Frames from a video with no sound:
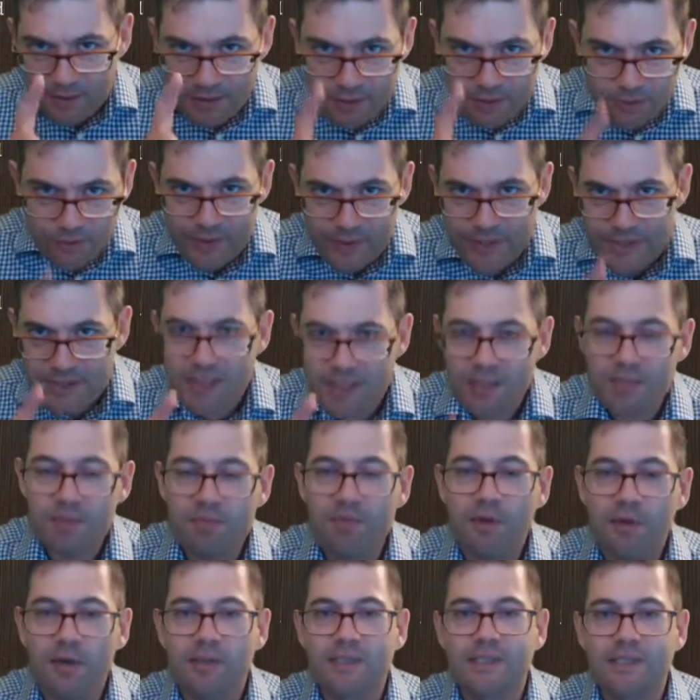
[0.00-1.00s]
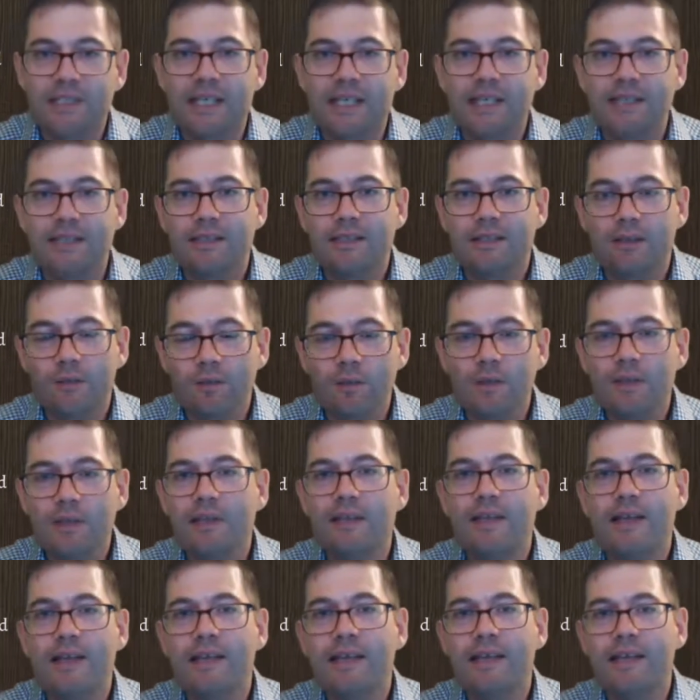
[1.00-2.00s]
of the research process, one
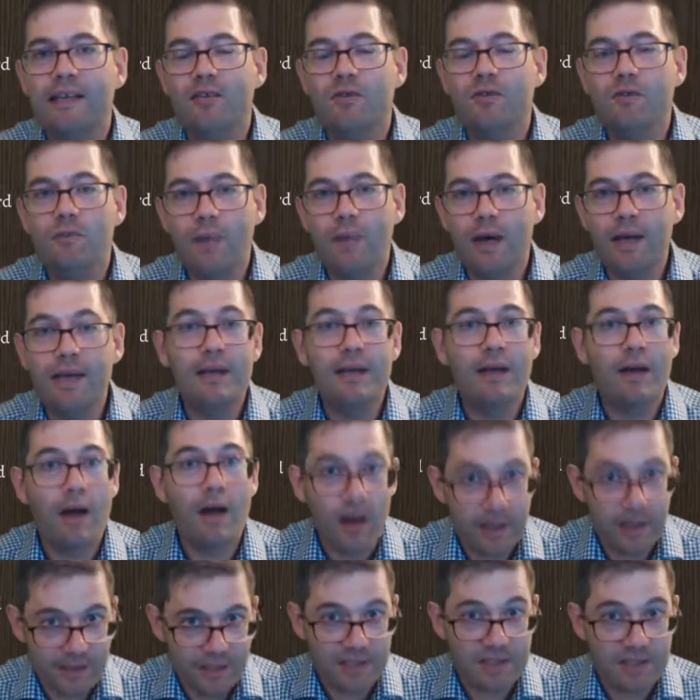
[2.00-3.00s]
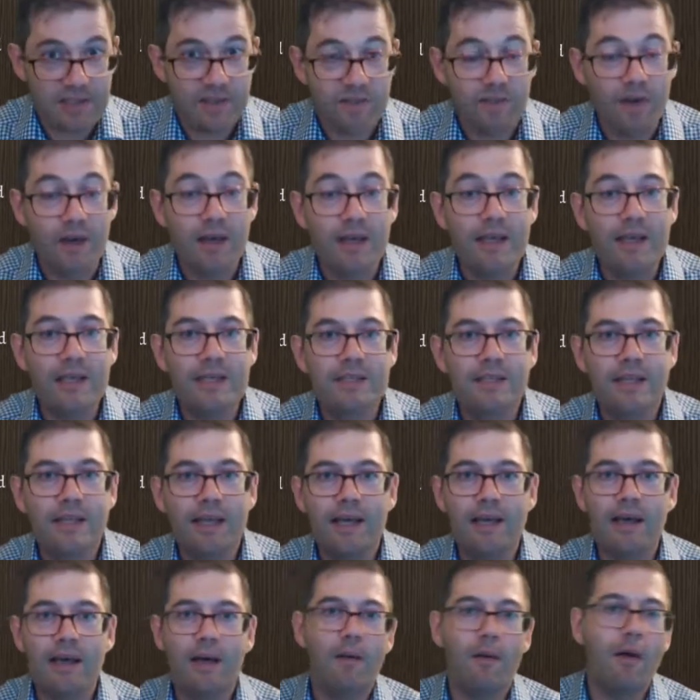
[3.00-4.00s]
thing that you might identify is
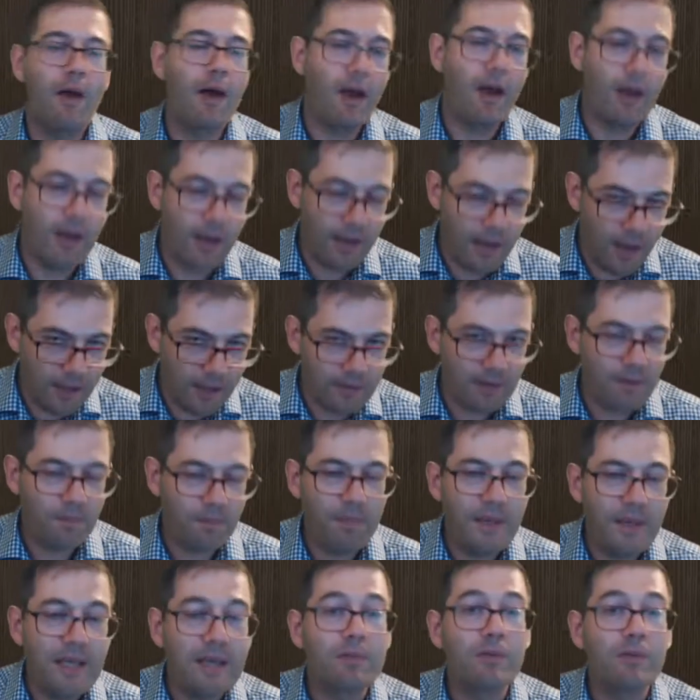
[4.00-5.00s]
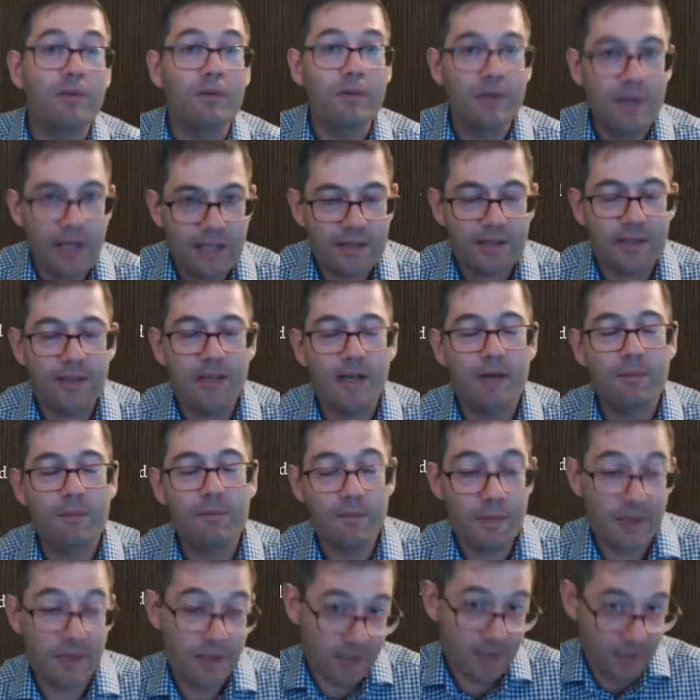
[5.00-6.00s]
that other people, other
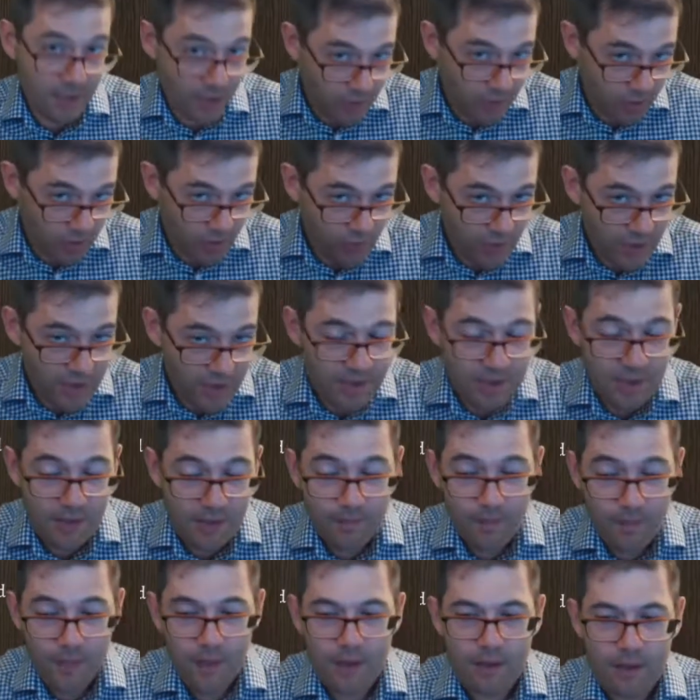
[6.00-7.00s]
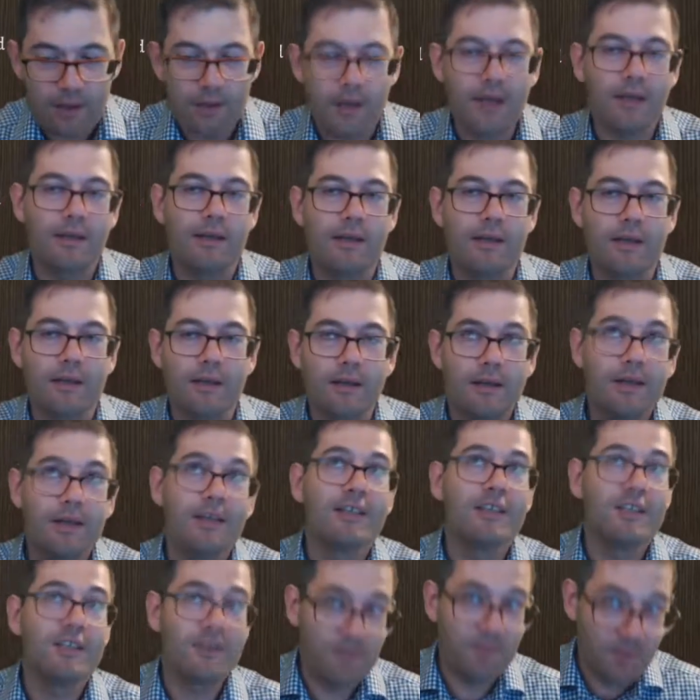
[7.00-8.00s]
countries, other
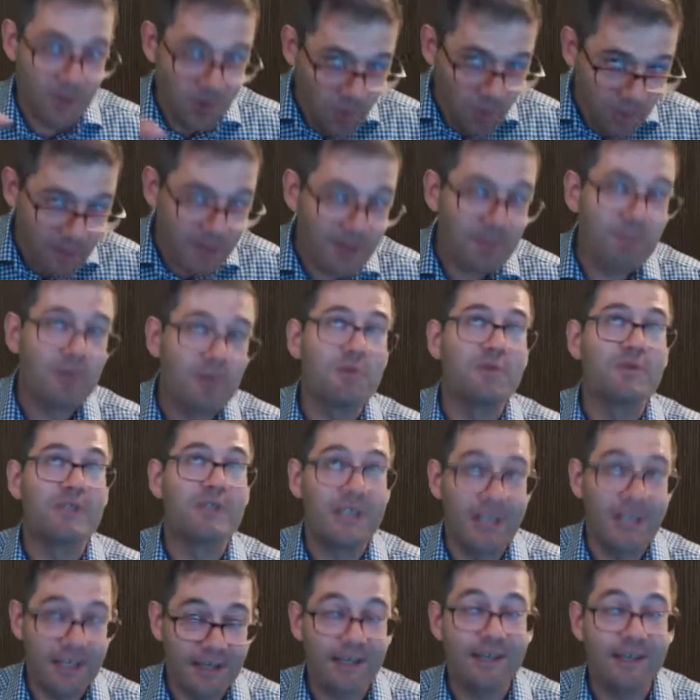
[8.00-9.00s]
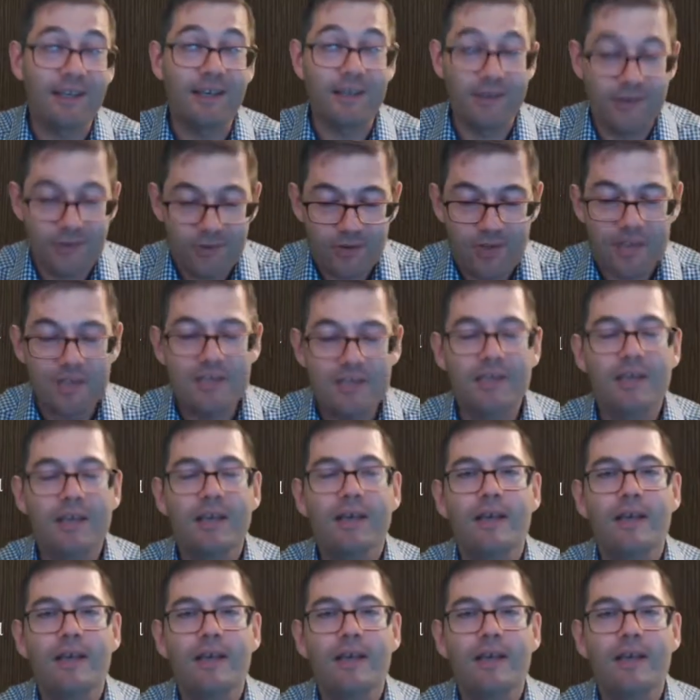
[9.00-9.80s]
swimming pools in other countries,